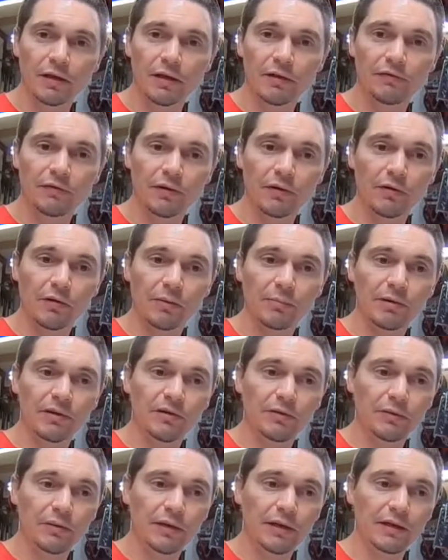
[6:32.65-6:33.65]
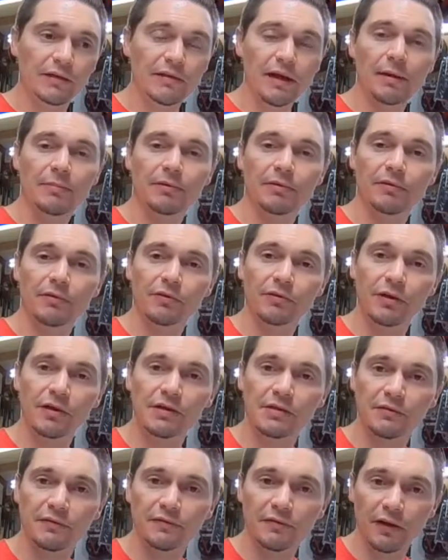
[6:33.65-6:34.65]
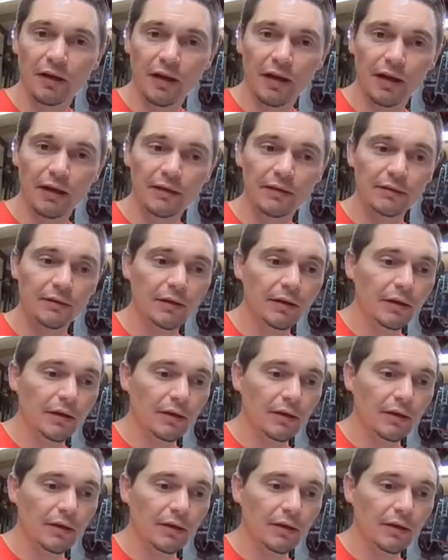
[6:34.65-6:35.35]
If you're going to be doing any type of aggressive flying